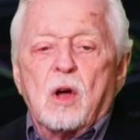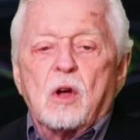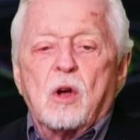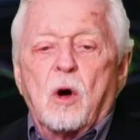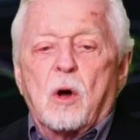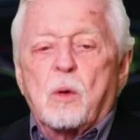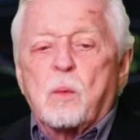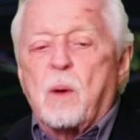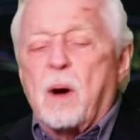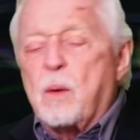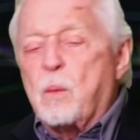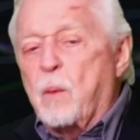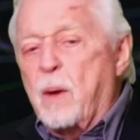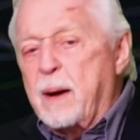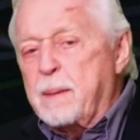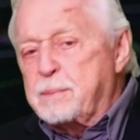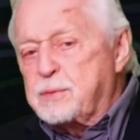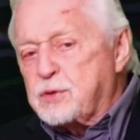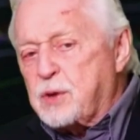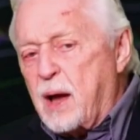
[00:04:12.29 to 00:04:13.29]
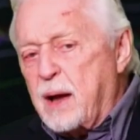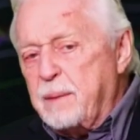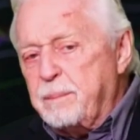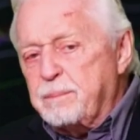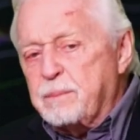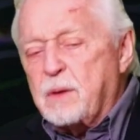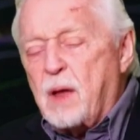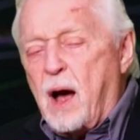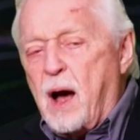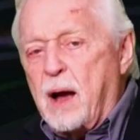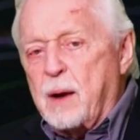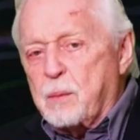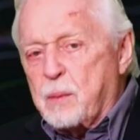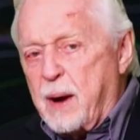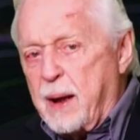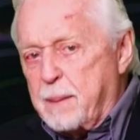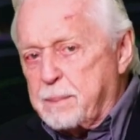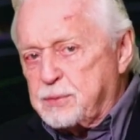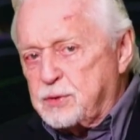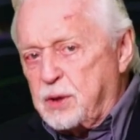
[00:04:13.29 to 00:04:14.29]
Go to our website,
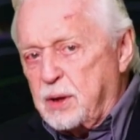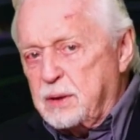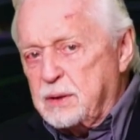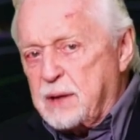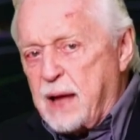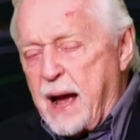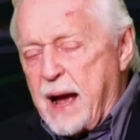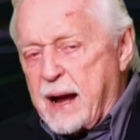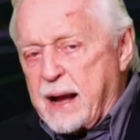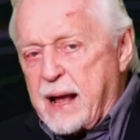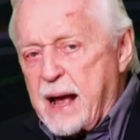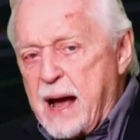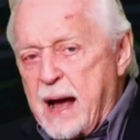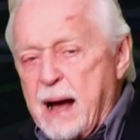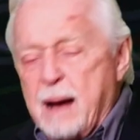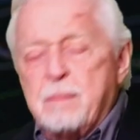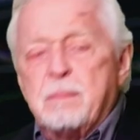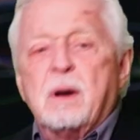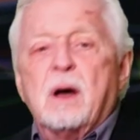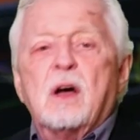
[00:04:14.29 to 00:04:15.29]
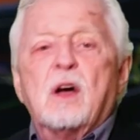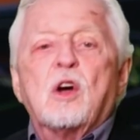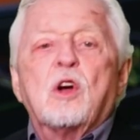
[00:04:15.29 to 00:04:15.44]
iraepstein.com.